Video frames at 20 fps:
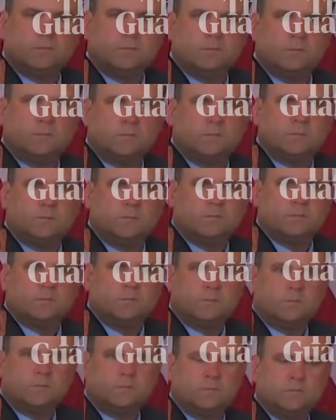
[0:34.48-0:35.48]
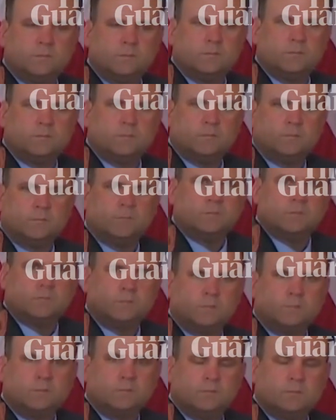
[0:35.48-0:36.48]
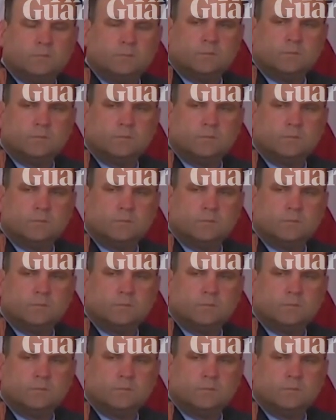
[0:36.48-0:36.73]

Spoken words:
[no speech]